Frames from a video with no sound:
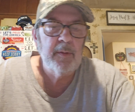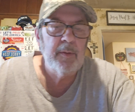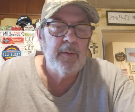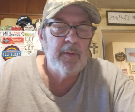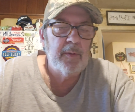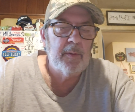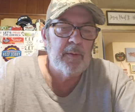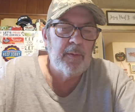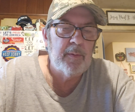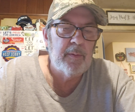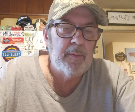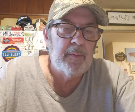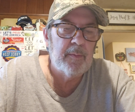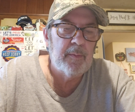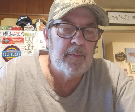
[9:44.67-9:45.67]

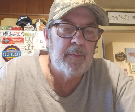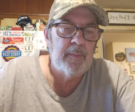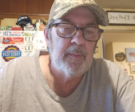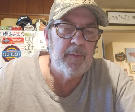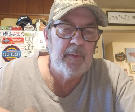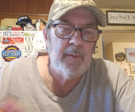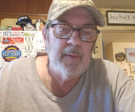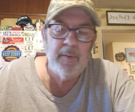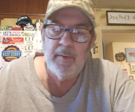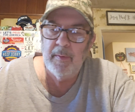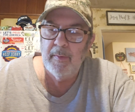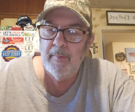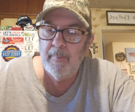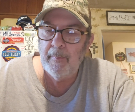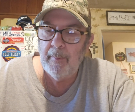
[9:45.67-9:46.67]

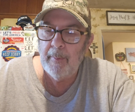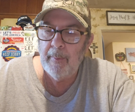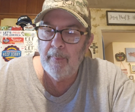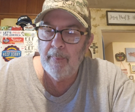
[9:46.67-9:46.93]
Nothing is said.